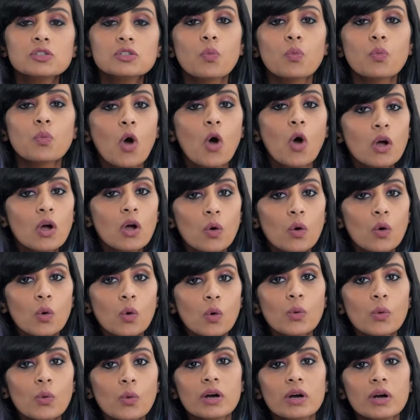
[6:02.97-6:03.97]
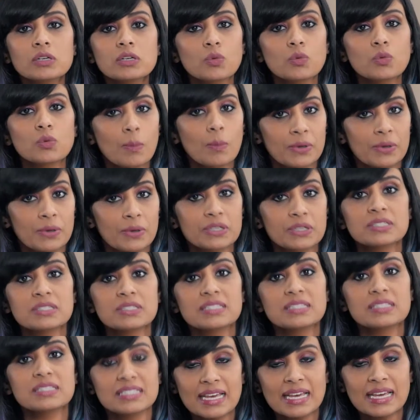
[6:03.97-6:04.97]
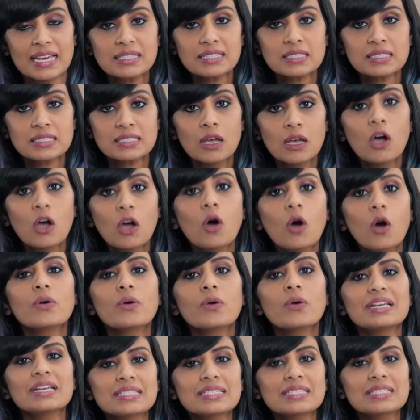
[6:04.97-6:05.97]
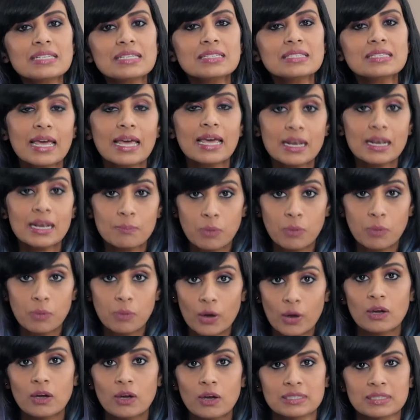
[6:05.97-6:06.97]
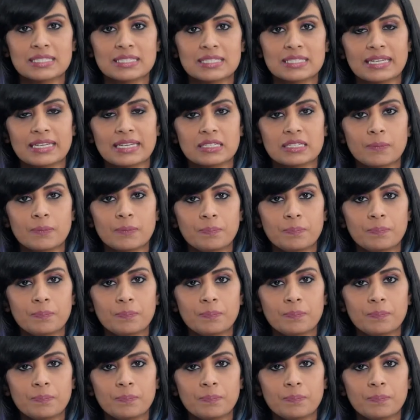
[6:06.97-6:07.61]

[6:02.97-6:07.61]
to walk over to a person's desk or assist an employee on site.